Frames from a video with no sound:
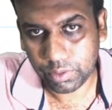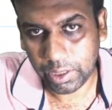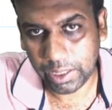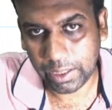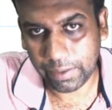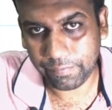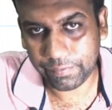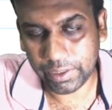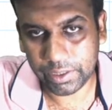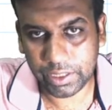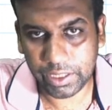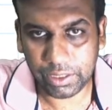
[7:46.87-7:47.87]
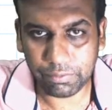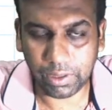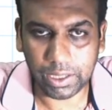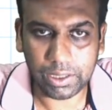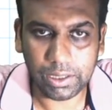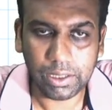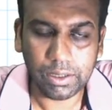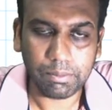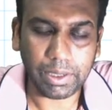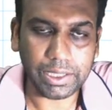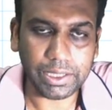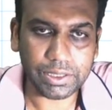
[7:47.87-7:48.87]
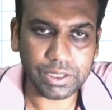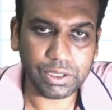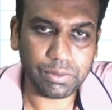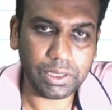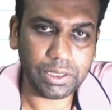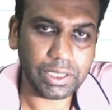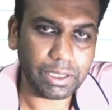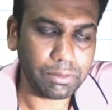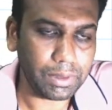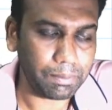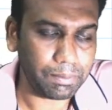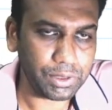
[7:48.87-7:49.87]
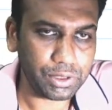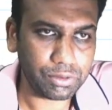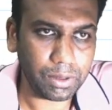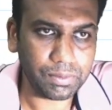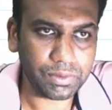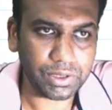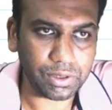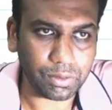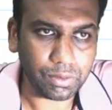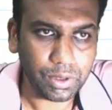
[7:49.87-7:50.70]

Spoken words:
and after t1 minus t1 there will be amplitude of 0.